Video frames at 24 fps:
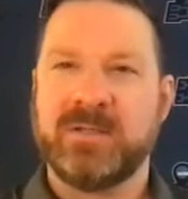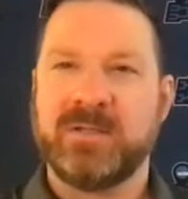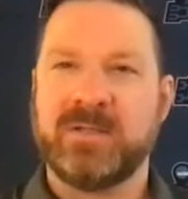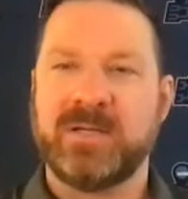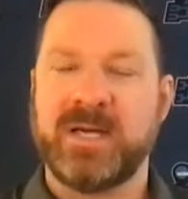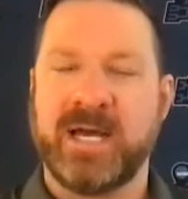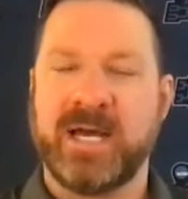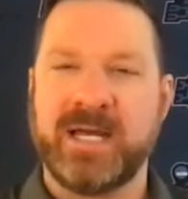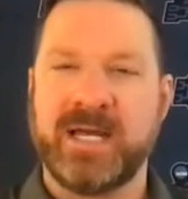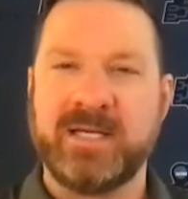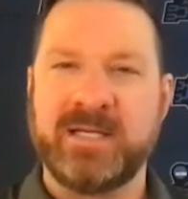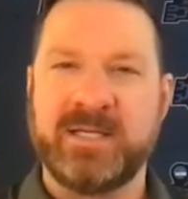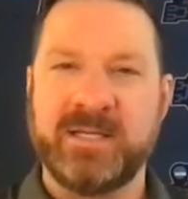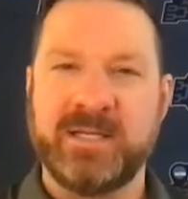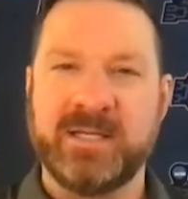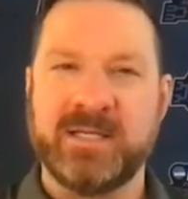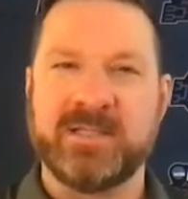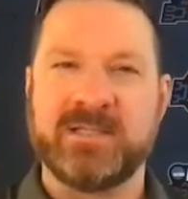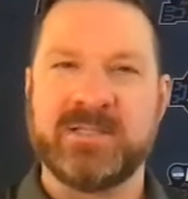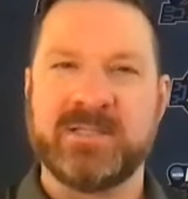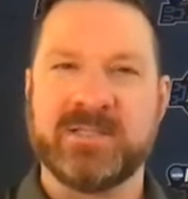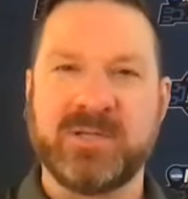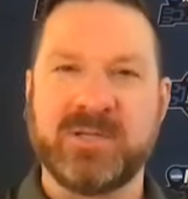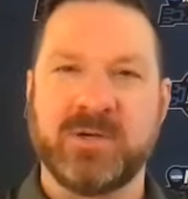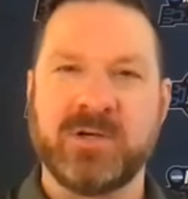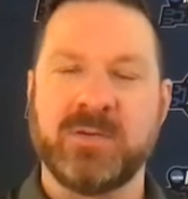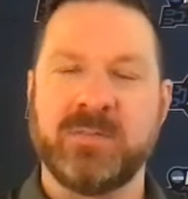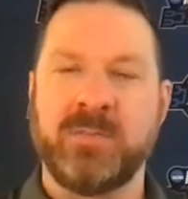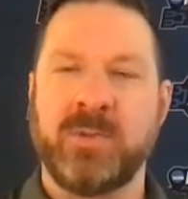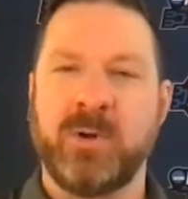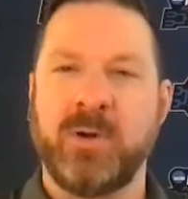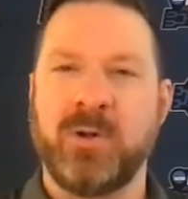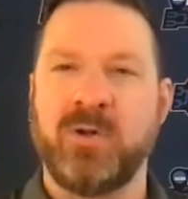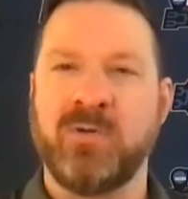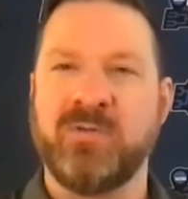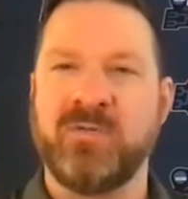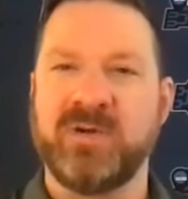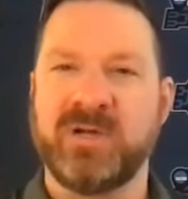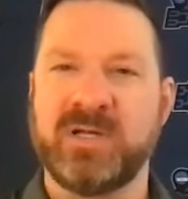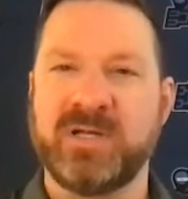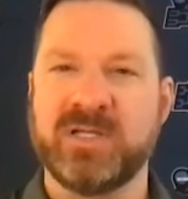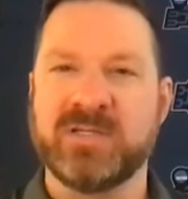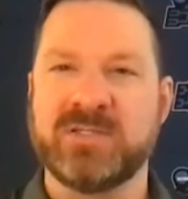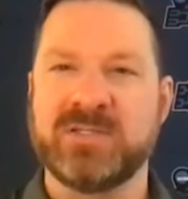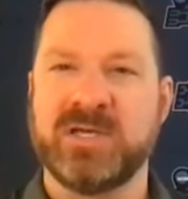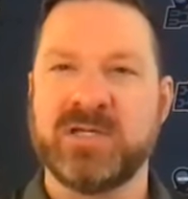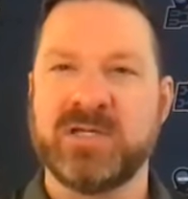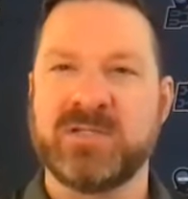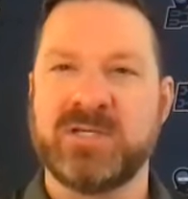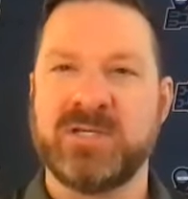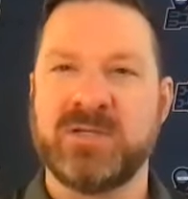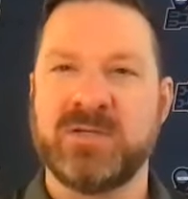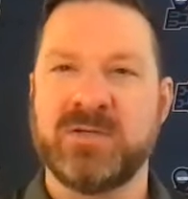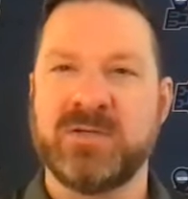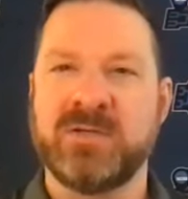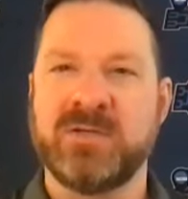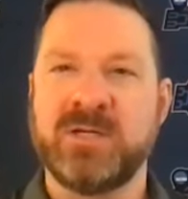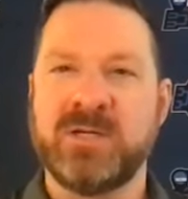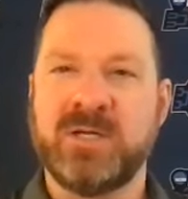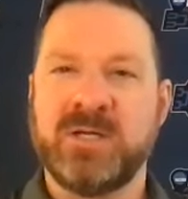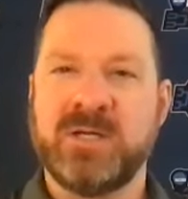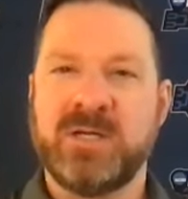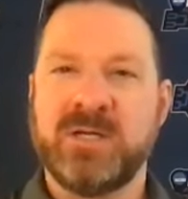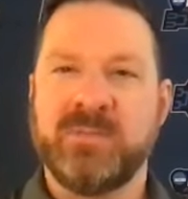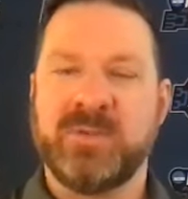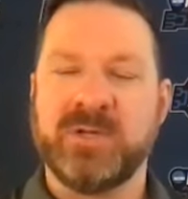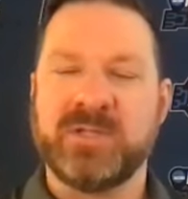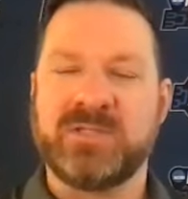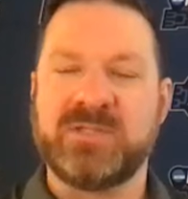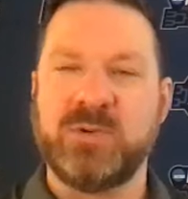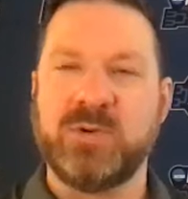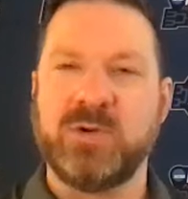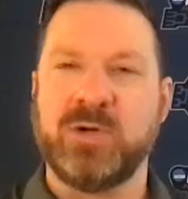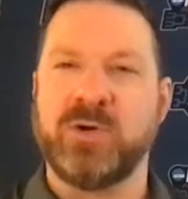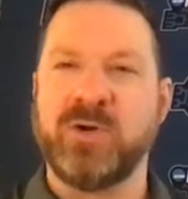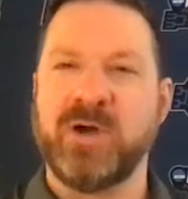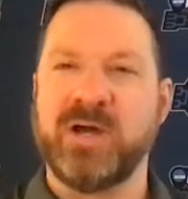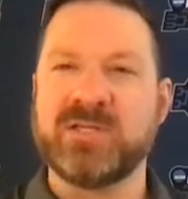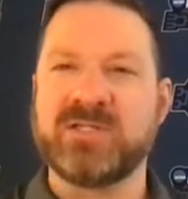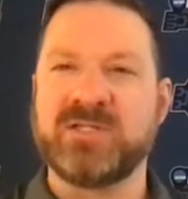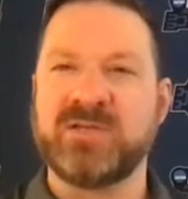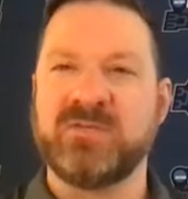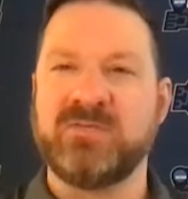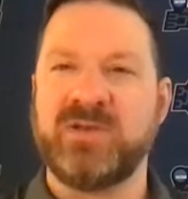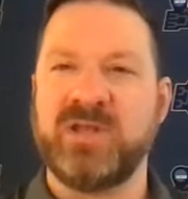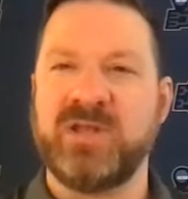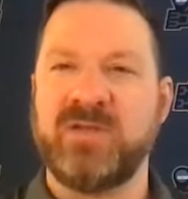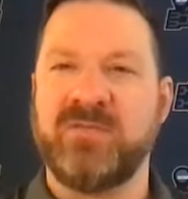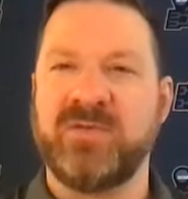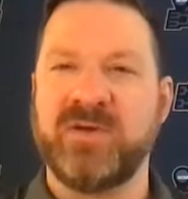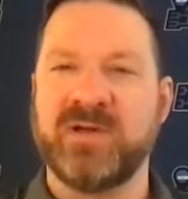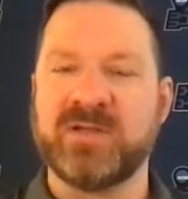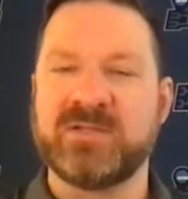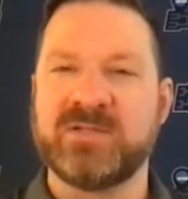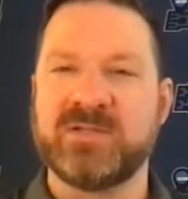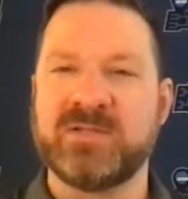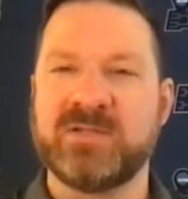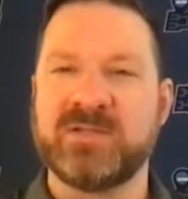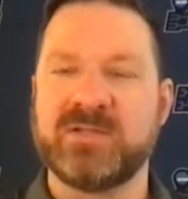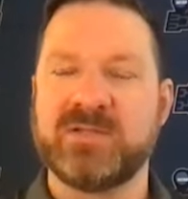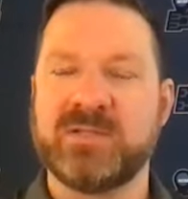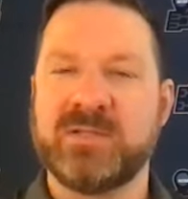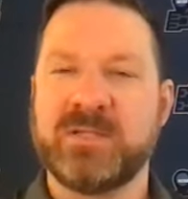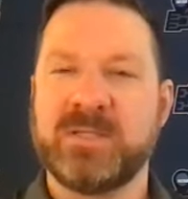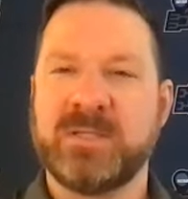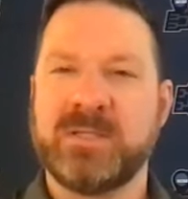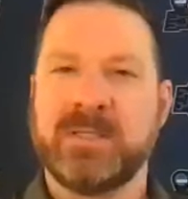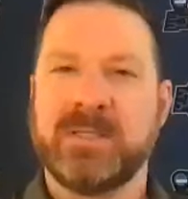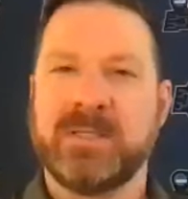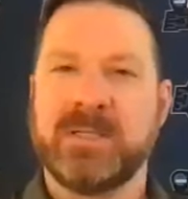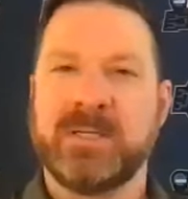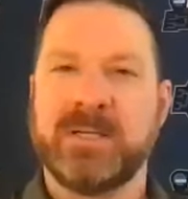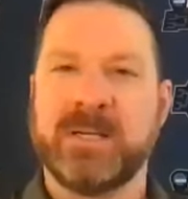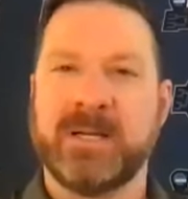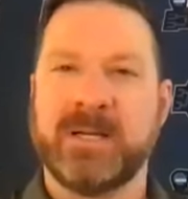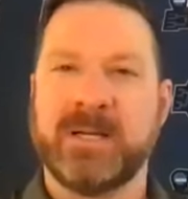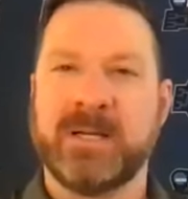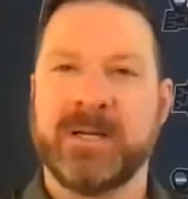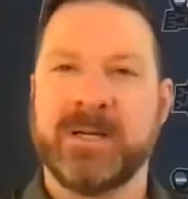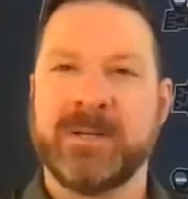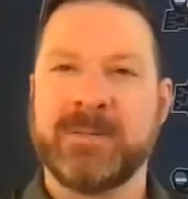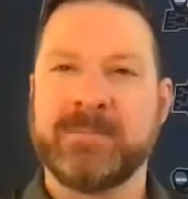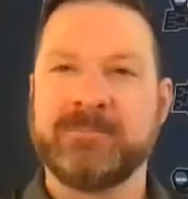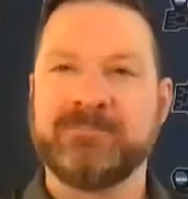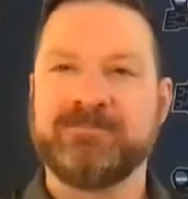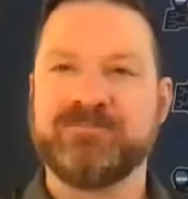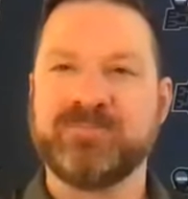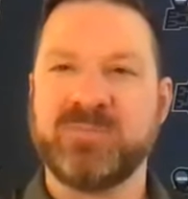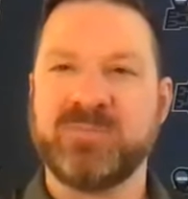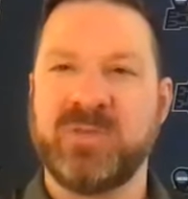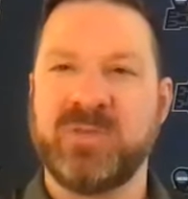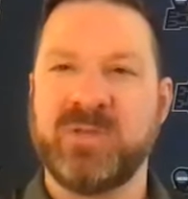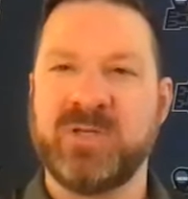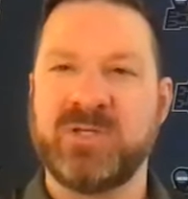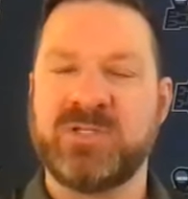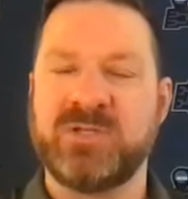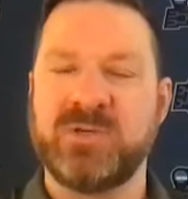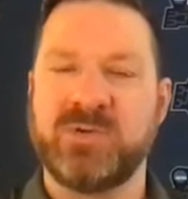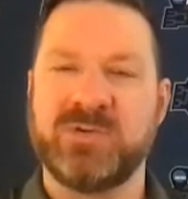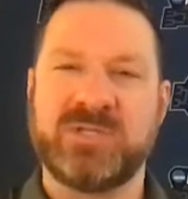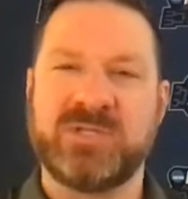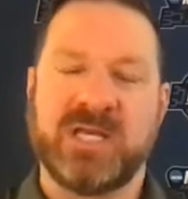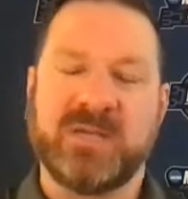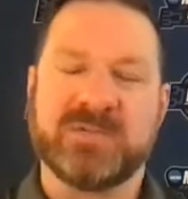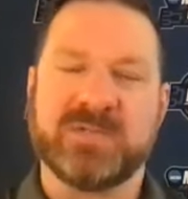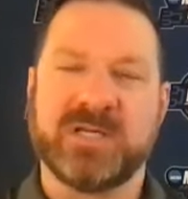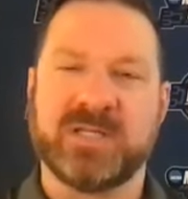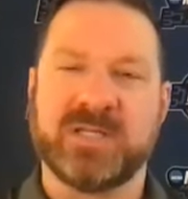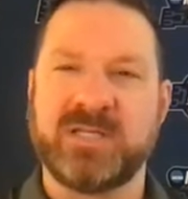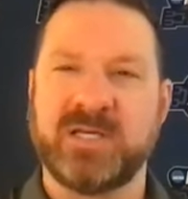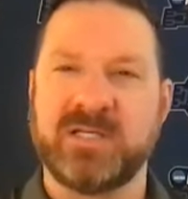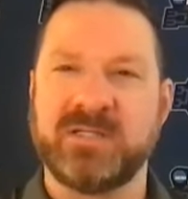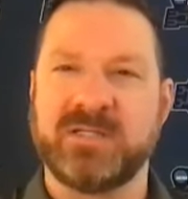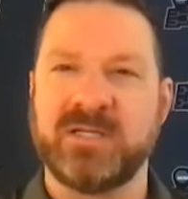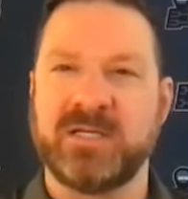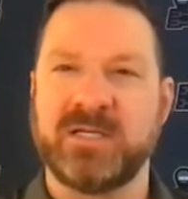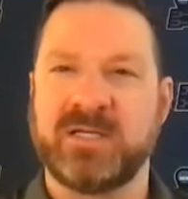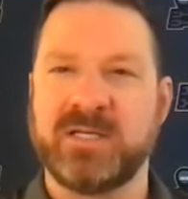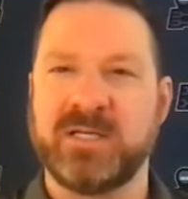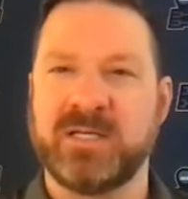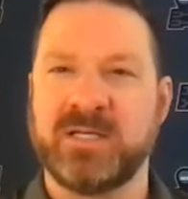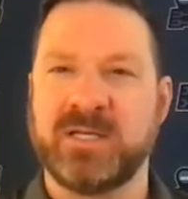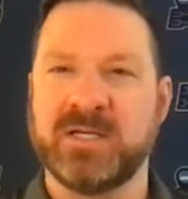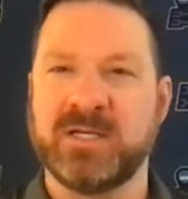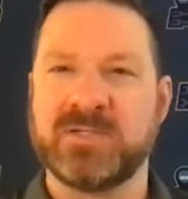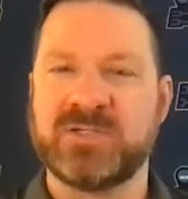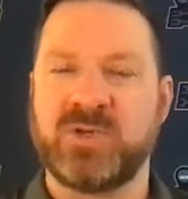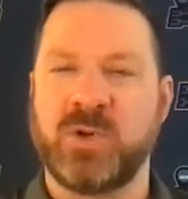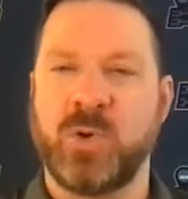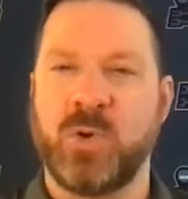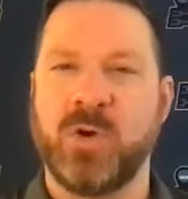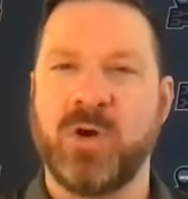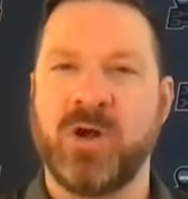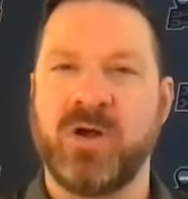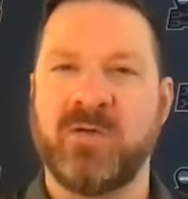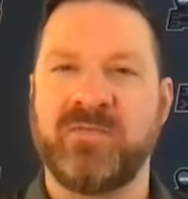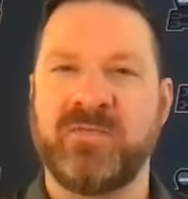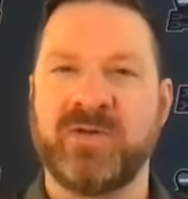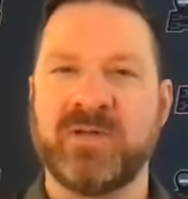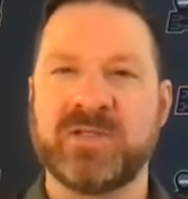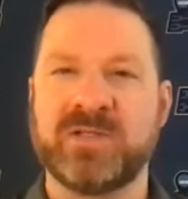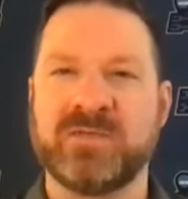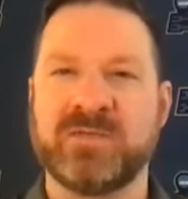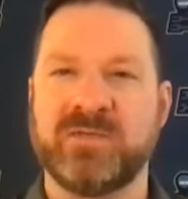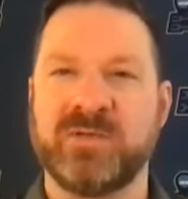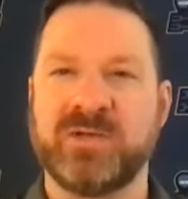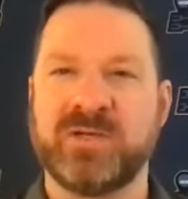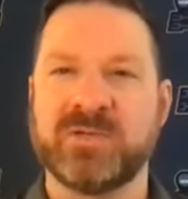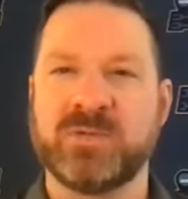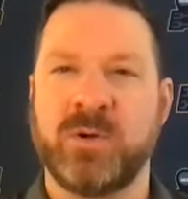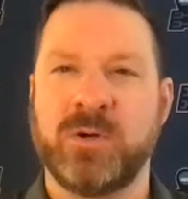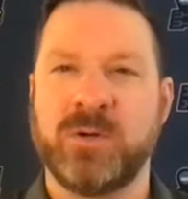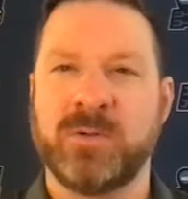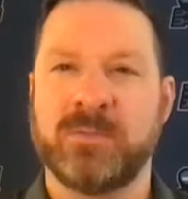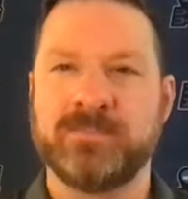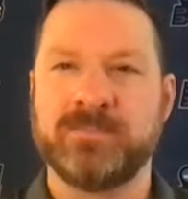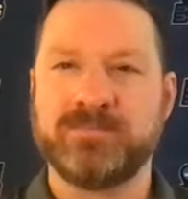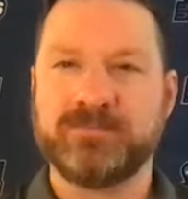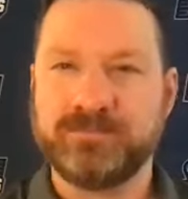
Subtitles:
idea to turn the ball over against us either. But two aggressive defenses, and then two teams I think that can score offensively as well.